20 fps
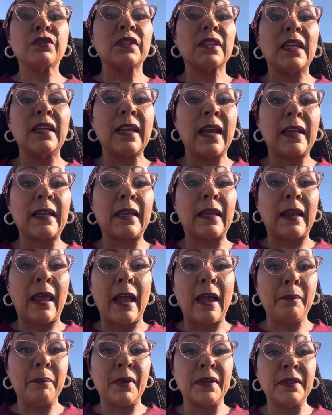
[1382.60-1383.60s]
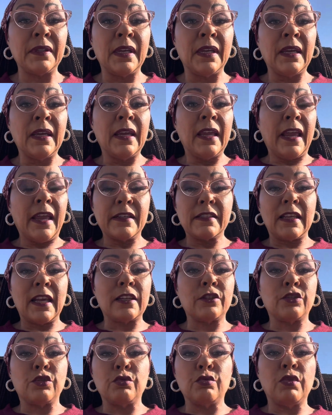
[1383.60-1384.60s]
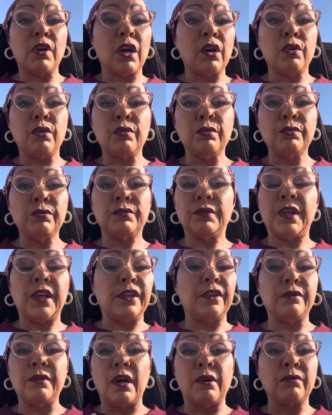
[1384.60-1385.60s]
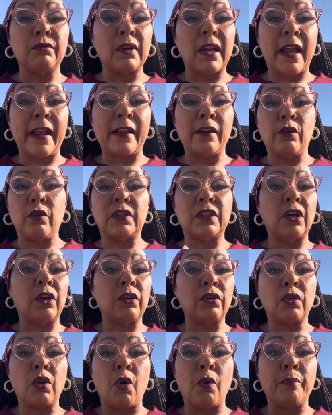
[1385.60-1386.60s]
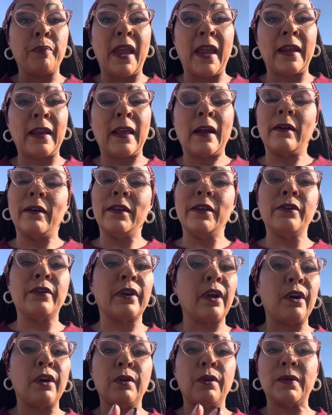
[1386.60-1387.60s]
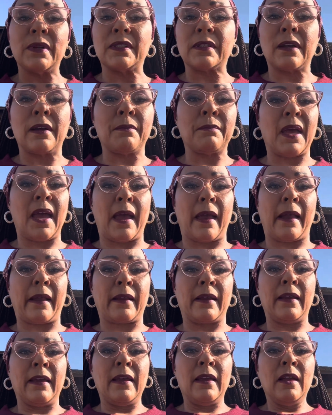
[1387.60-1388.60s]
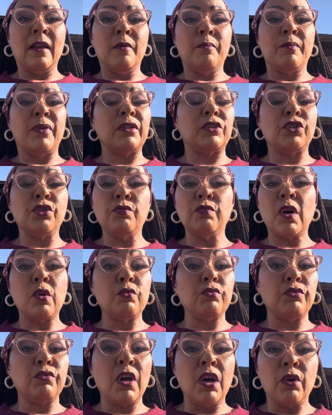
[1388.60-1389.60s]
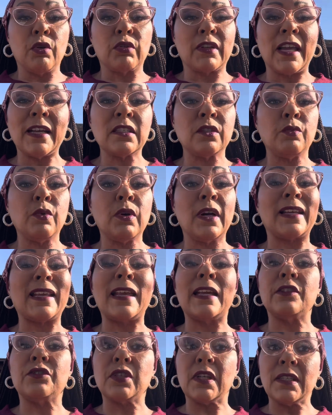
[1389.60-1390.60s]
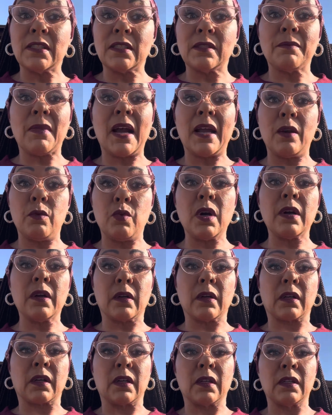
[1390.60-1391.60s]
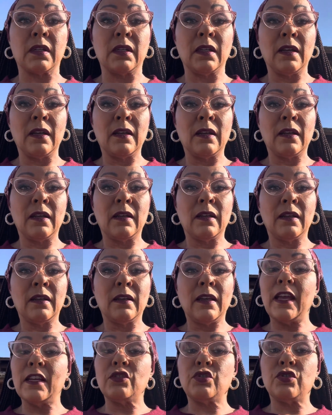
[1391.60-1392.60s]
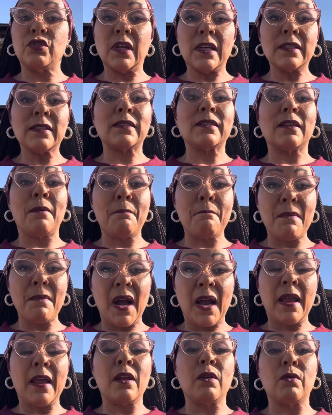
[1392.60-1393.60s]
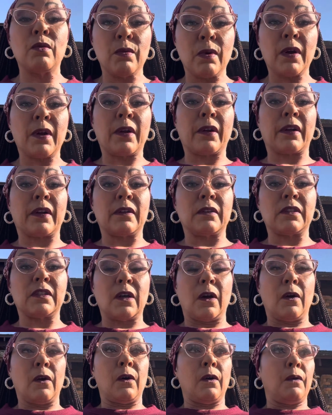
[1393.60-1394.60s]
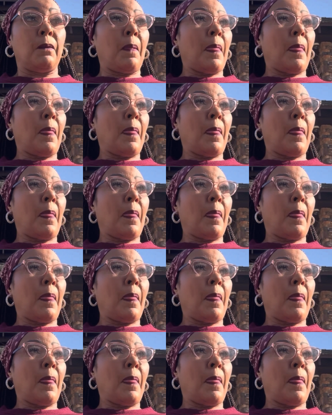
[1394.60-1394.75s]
thing that can happen is that you go and you don't like it or don't pan out. You can always come back, but you won't know. Guess what? It just might work. It just might work. So,